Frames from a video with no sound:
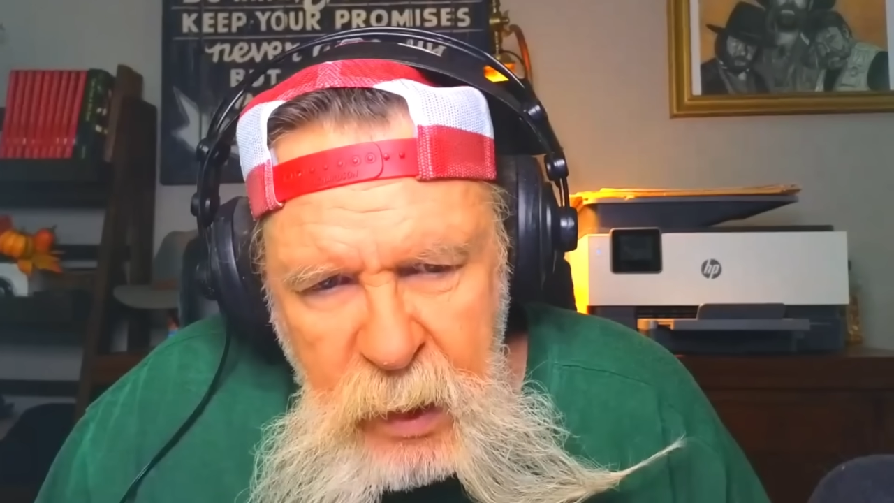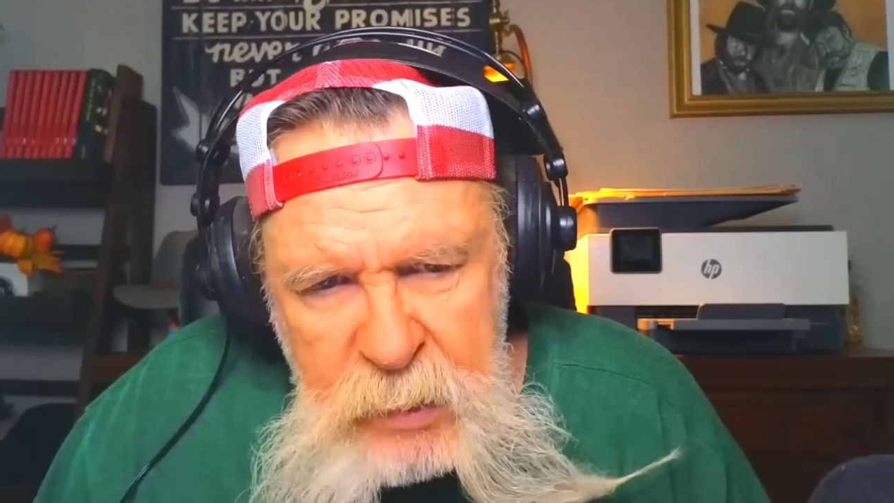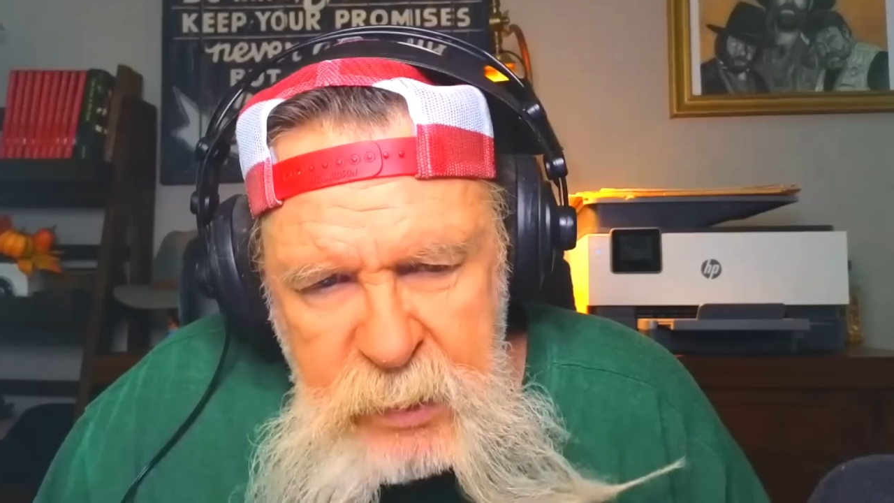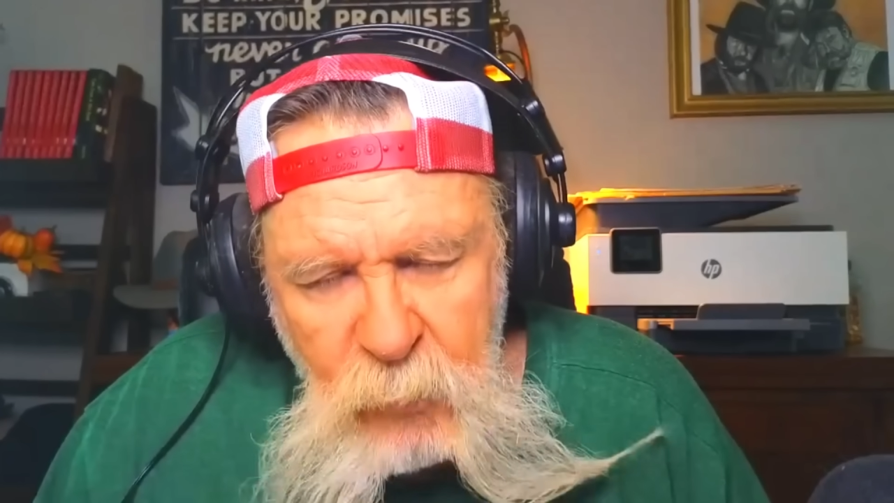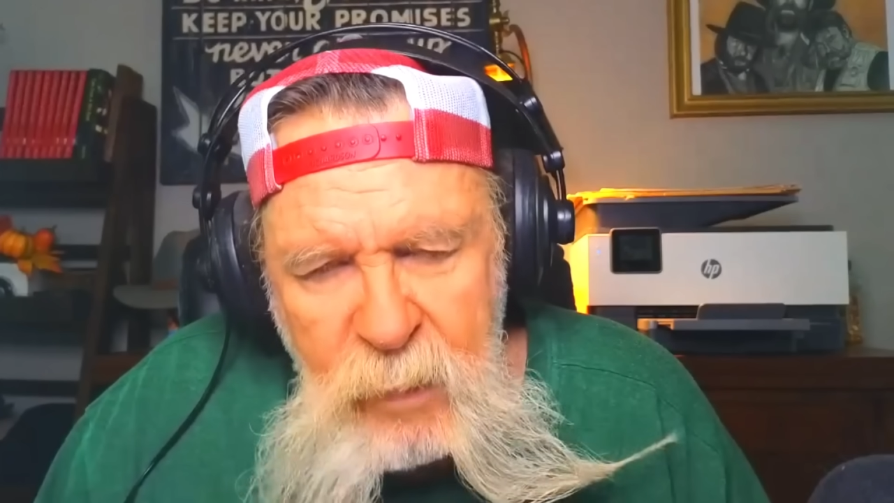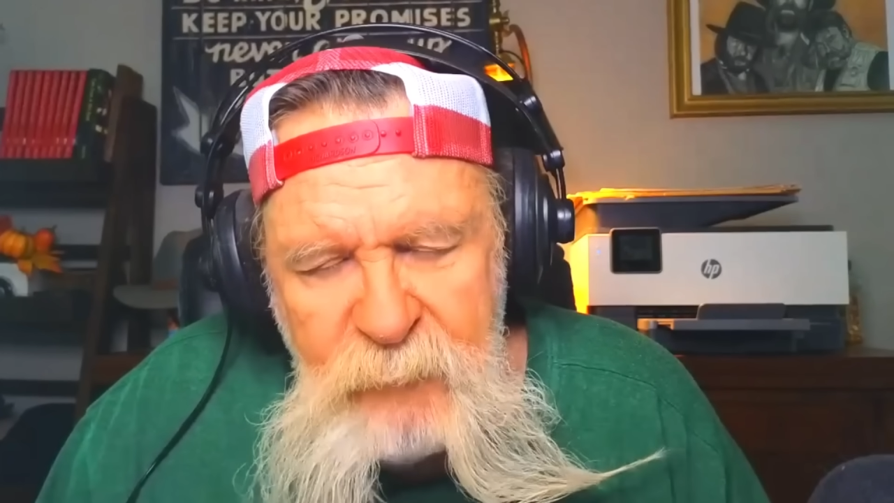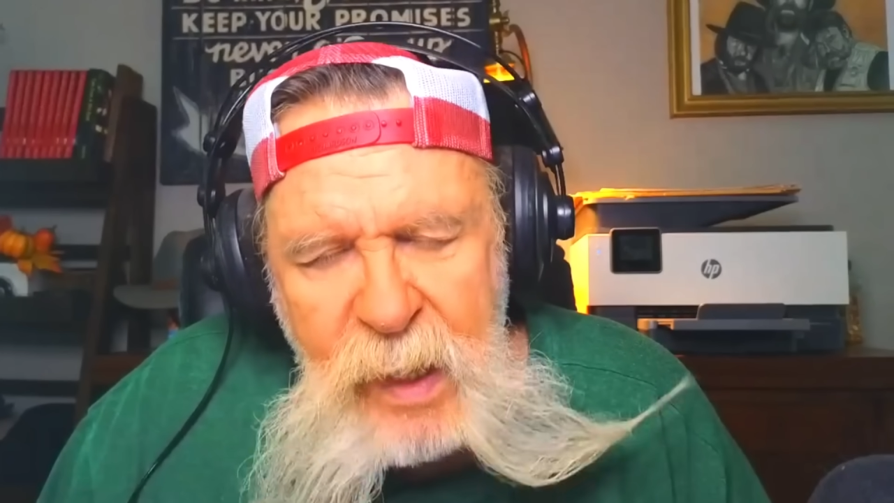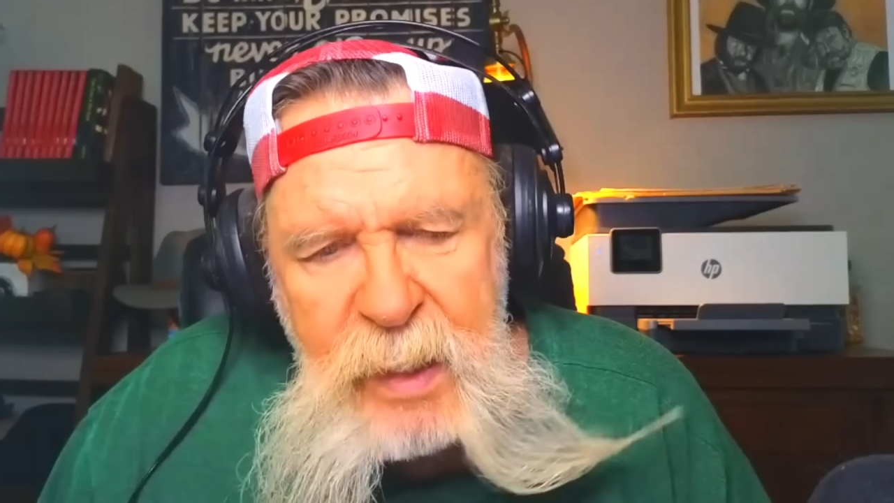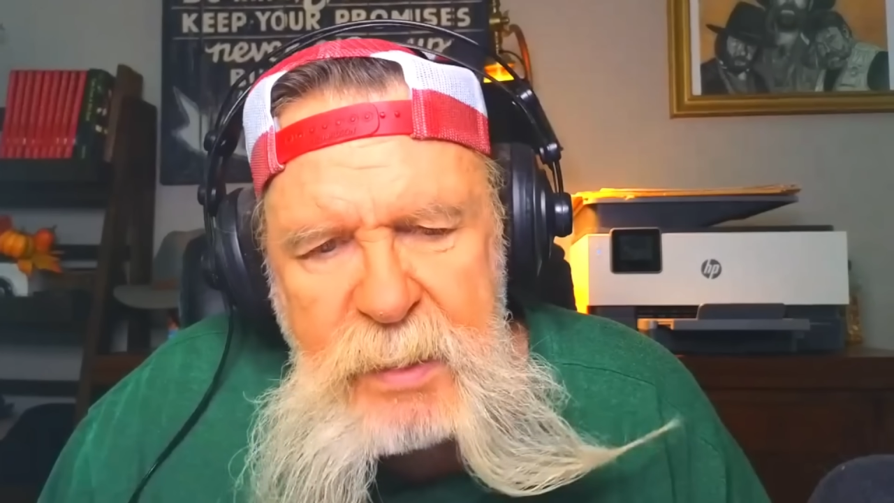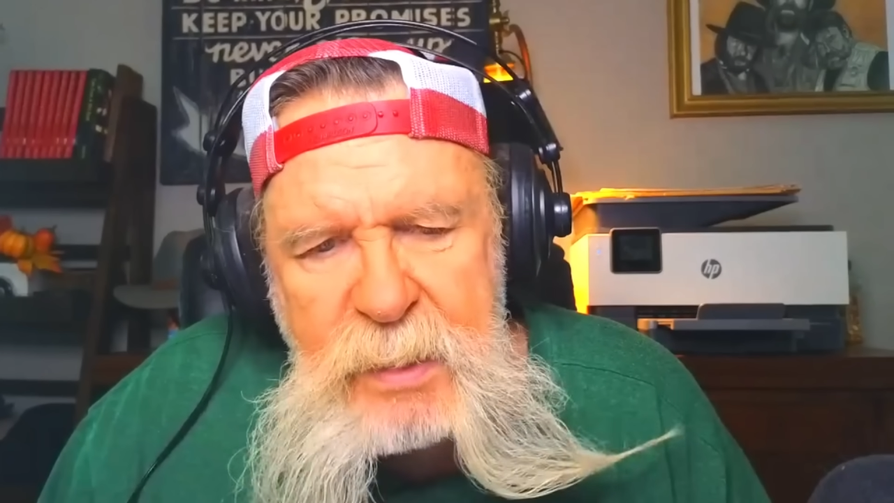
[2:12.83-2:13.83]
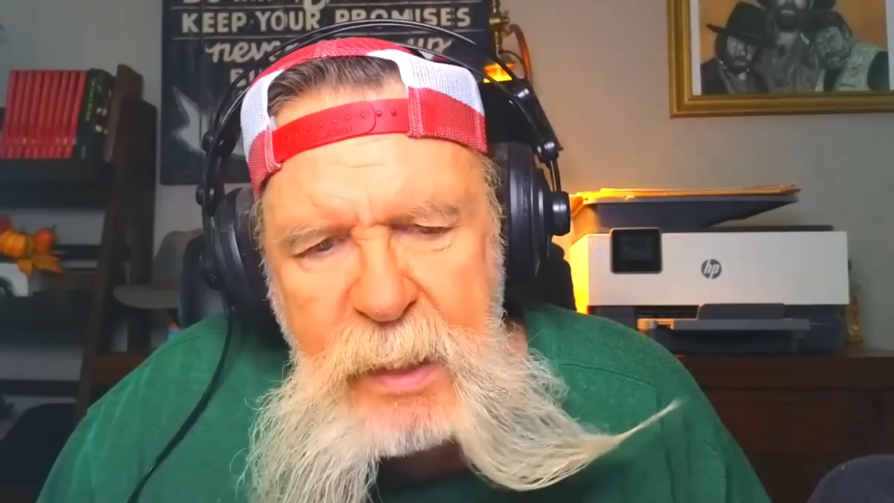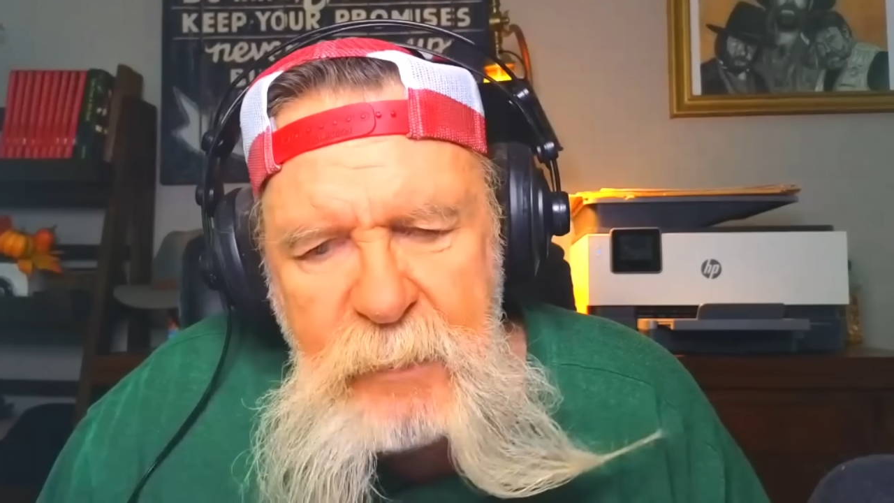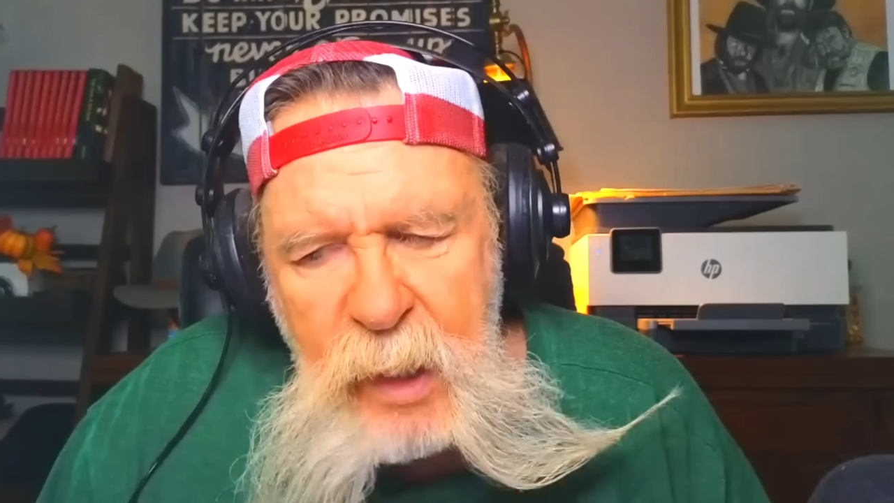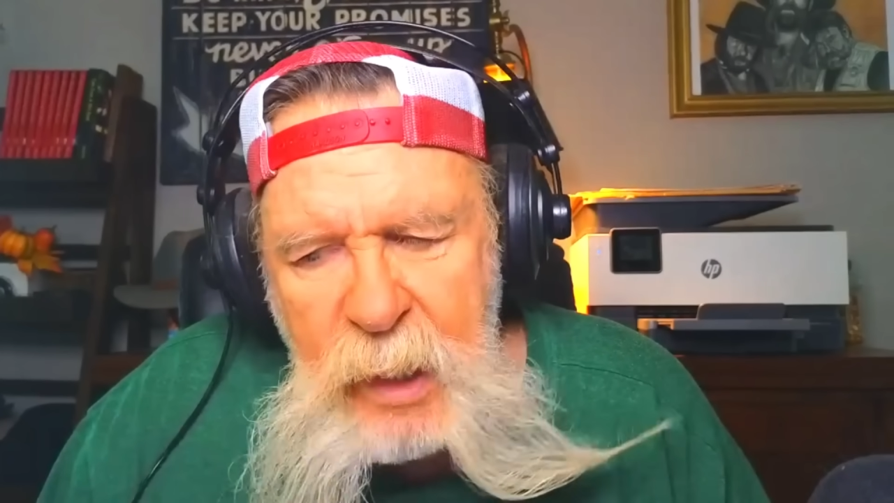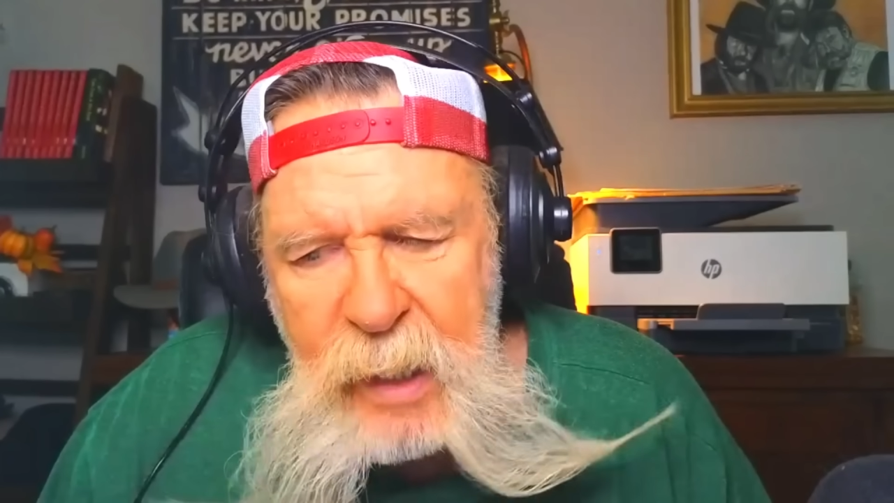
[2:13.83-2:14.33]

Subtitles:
So if I'd have seen that,